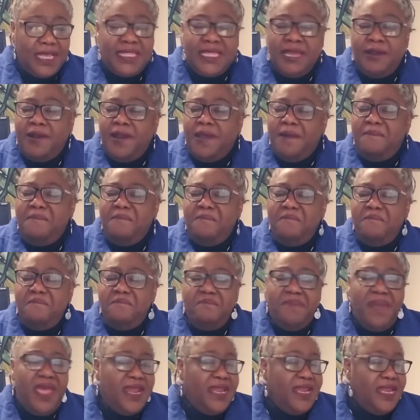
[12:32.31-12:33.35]
there are
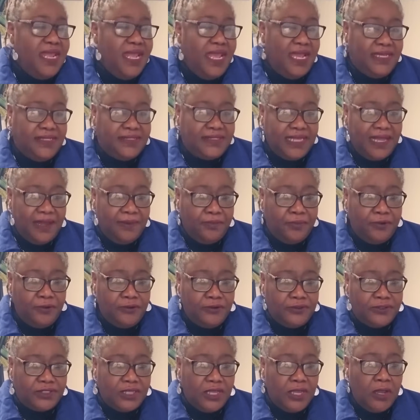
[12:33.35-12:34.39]
many
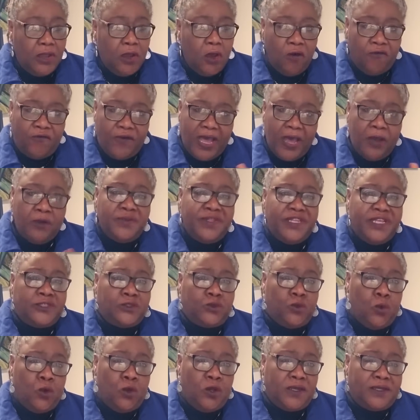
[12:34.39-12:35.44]
examples of how
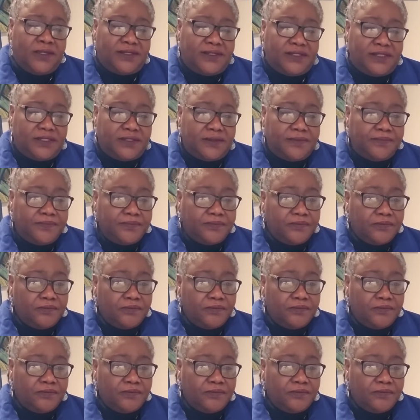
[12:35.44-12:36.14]
this works.